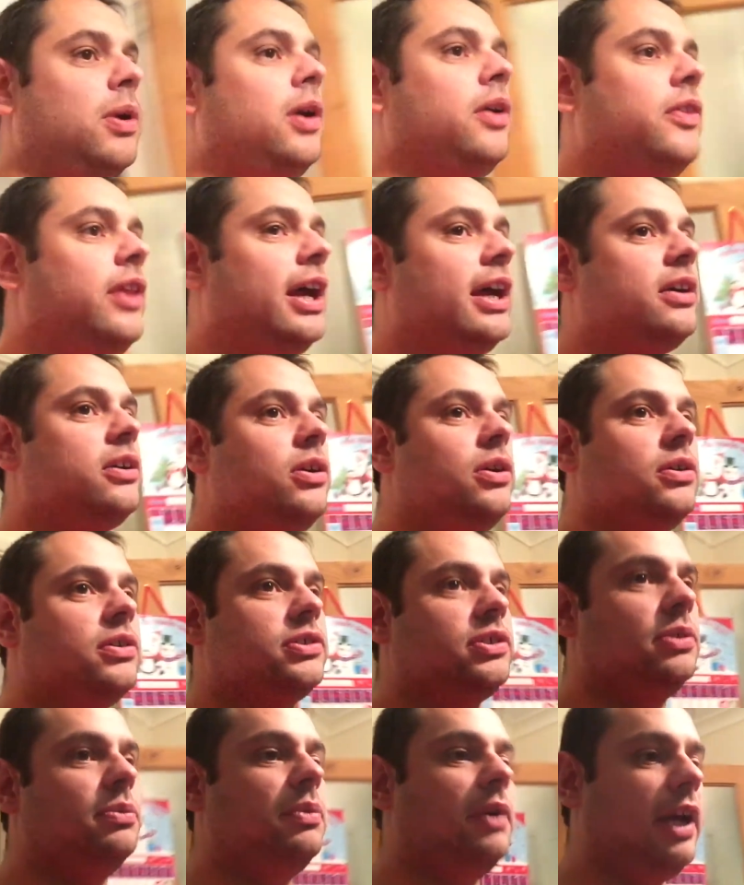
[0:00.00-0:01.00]
While that
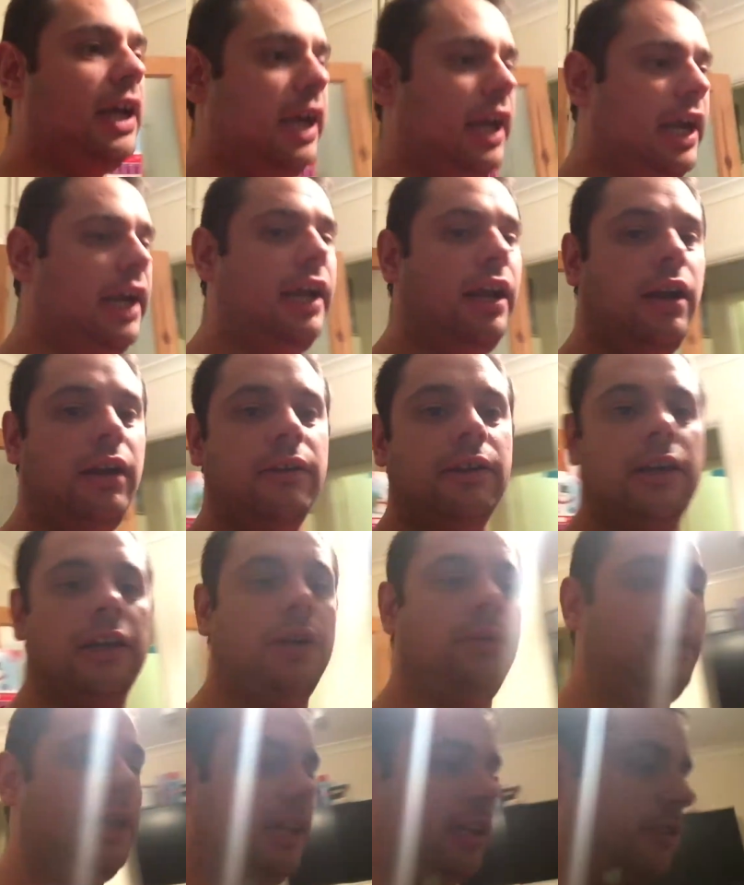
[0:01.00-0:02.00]
cooks away, I'm going
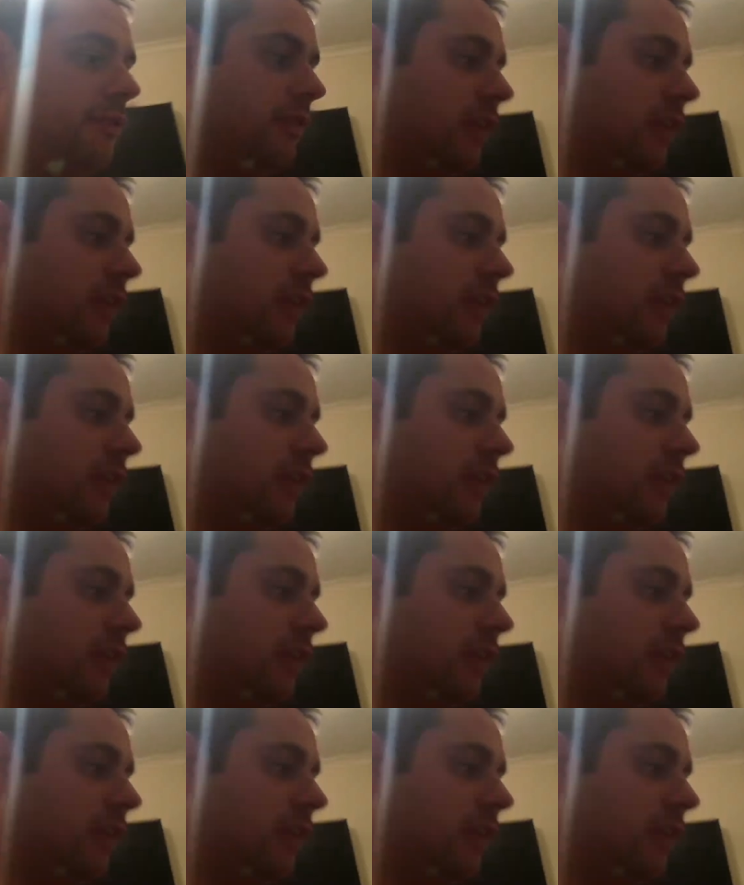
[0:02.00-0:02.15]
to end the